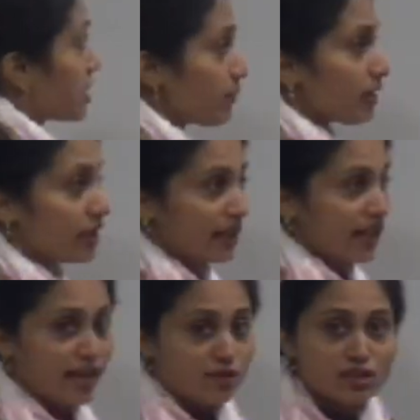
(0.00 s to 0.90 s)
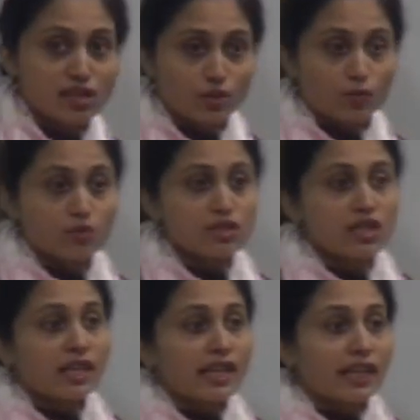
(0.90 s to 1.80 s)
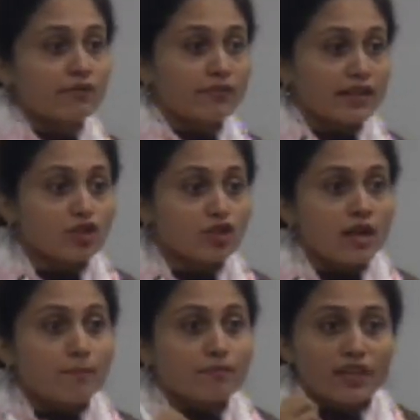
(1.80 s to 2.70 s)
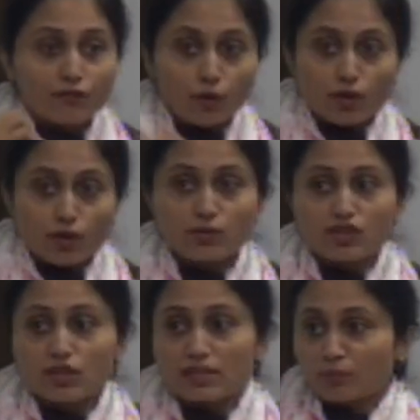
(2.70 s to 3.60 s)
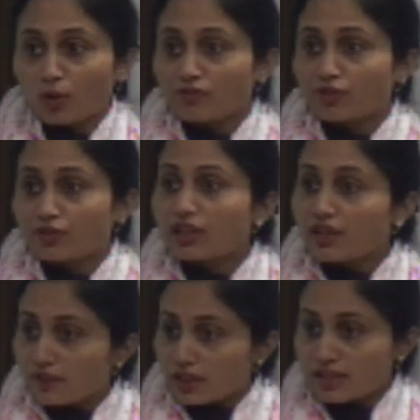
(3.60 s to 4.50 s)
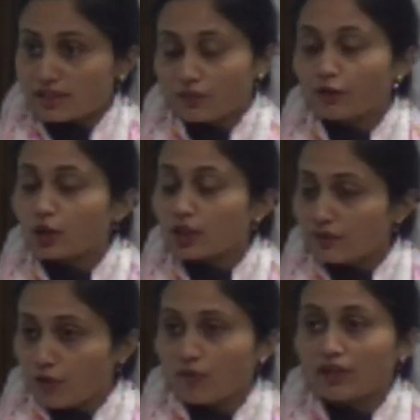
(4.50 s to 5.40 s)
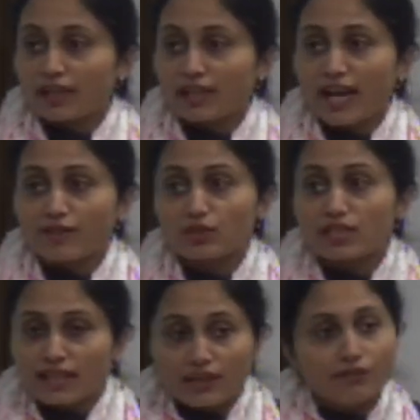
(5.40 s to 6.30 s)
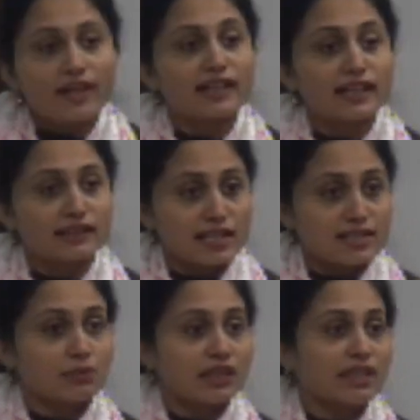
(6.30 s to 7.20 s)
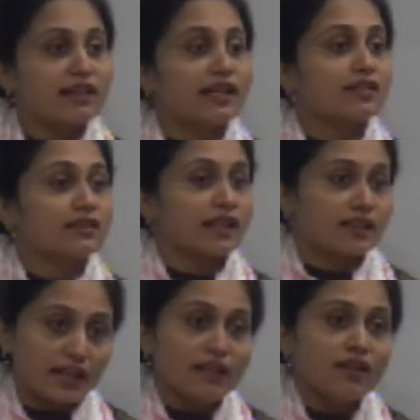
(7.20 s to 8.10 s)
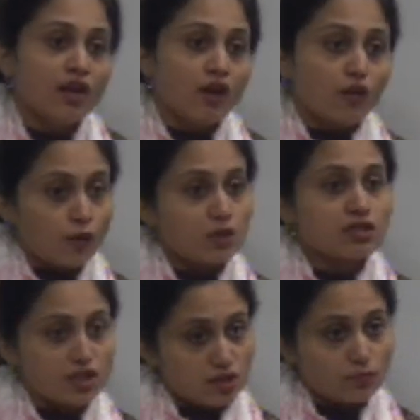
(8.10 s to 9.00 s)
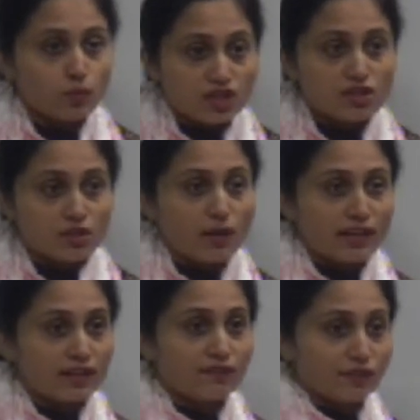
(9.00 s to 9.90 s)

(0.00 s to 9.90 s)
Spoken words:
reactions are those in which the force which is employed for the forward reaction is infinitesimally greater than the force which is required for the